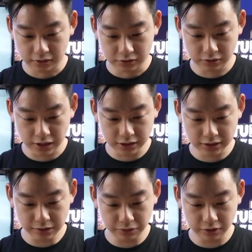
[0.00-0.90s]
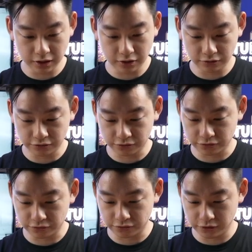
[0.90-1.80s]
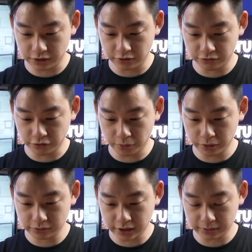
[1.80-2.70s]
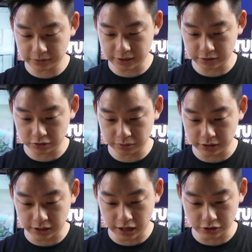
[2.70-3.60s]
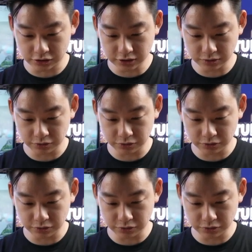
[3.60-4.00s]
So lastly, we're going to have the 4-bedroom types that's going to be the largest,